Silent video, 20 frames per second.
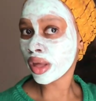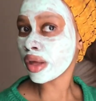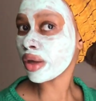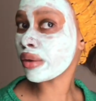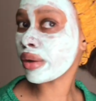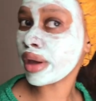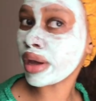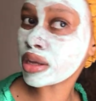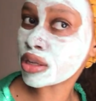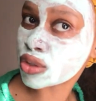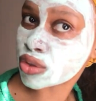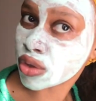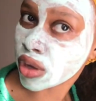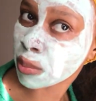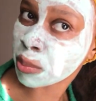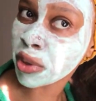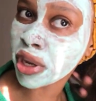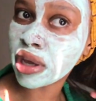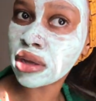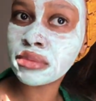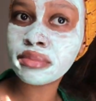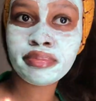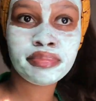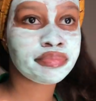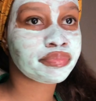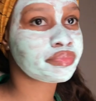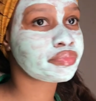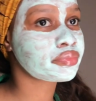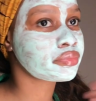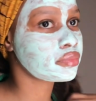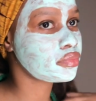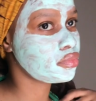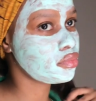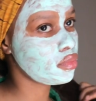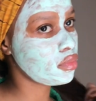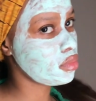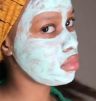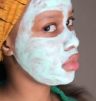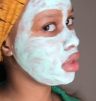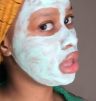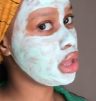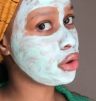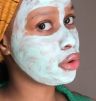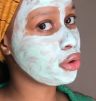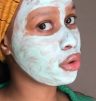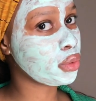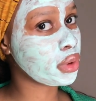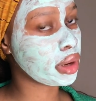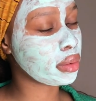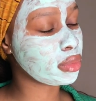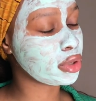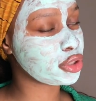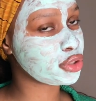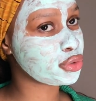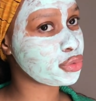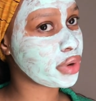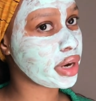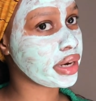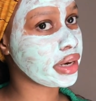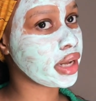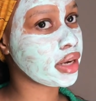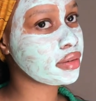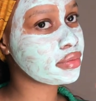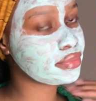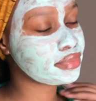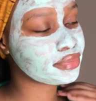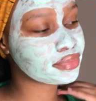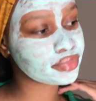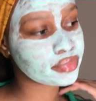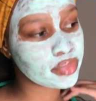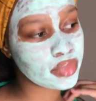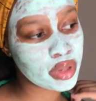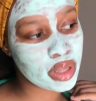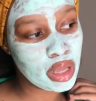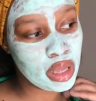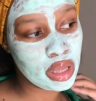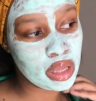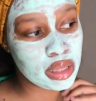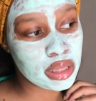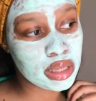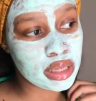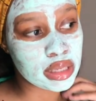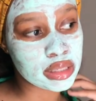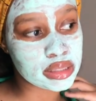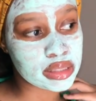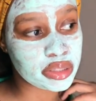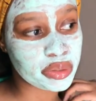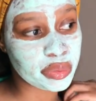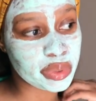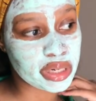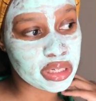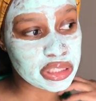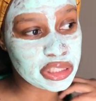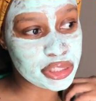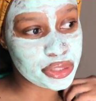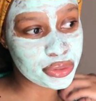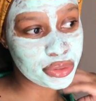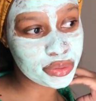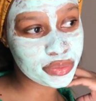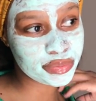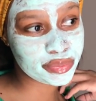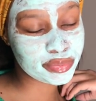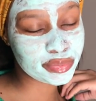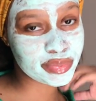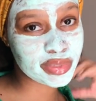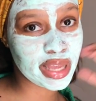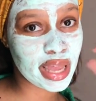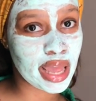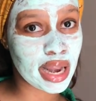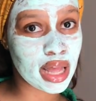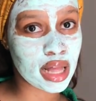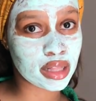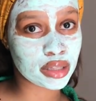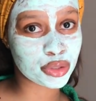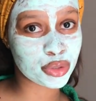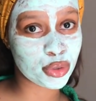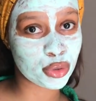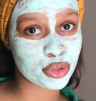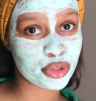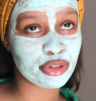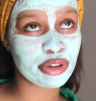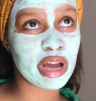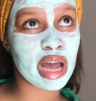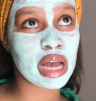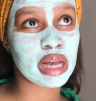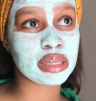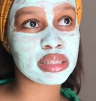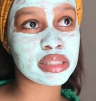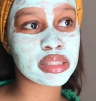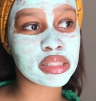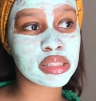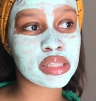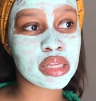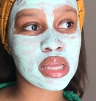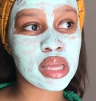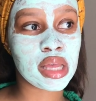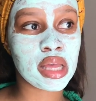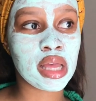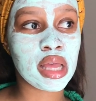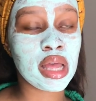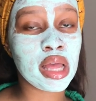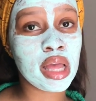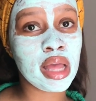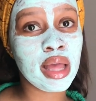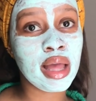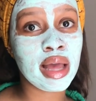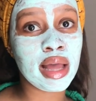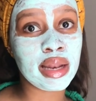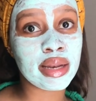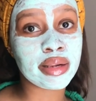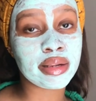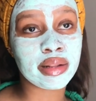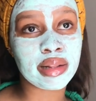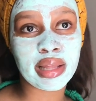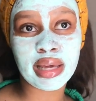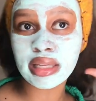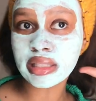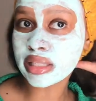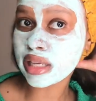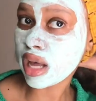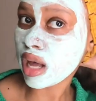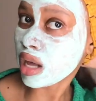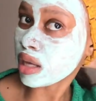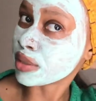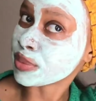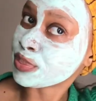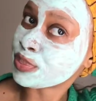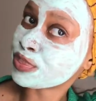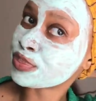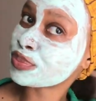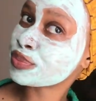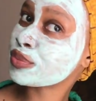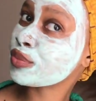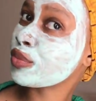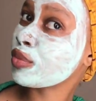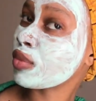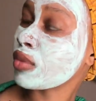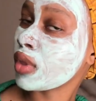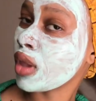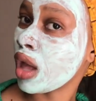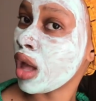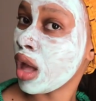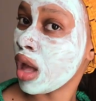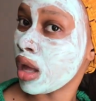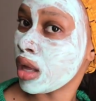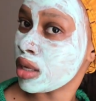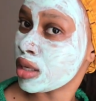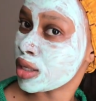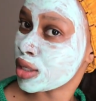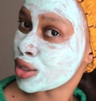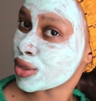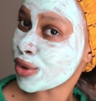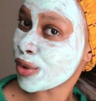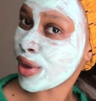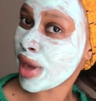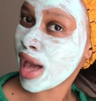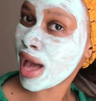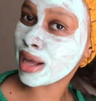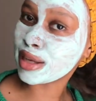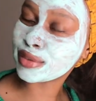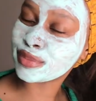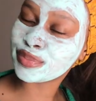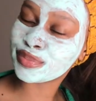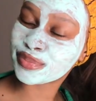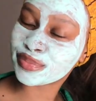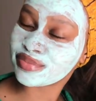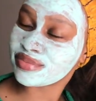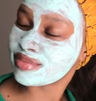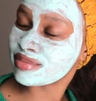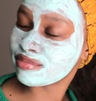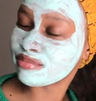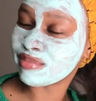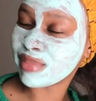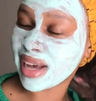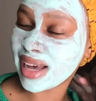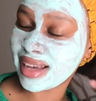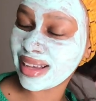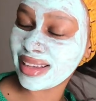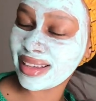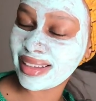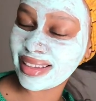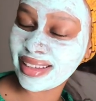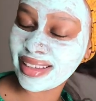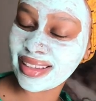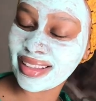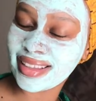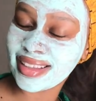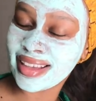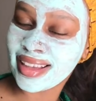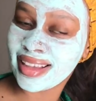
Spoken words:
Okay, so I'm done. I don't know what I'm going to do right now. I'll see what I'll do. And I'll talk to you guys a little later. So yeah. Bye.